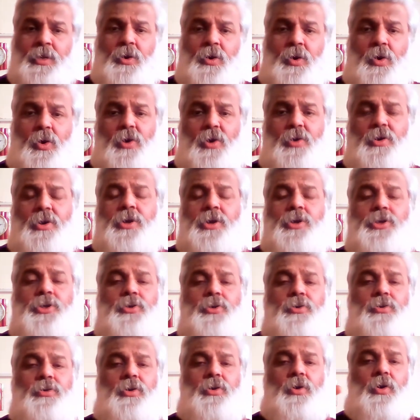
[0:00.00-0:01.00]
Or
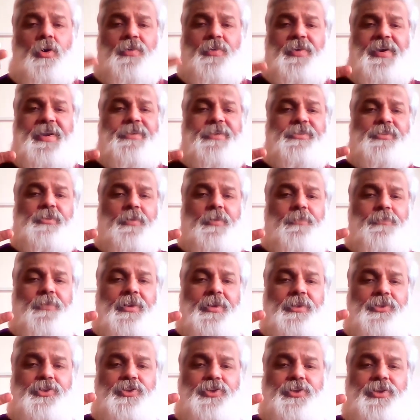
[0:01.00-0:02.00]
you're already a software
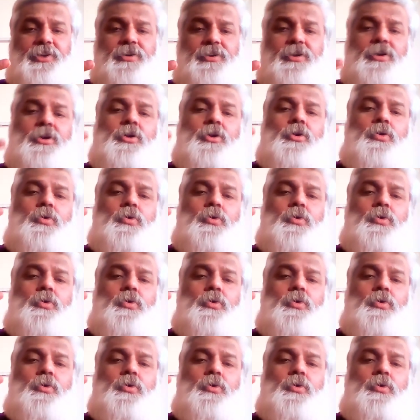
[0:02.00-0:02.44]
engineer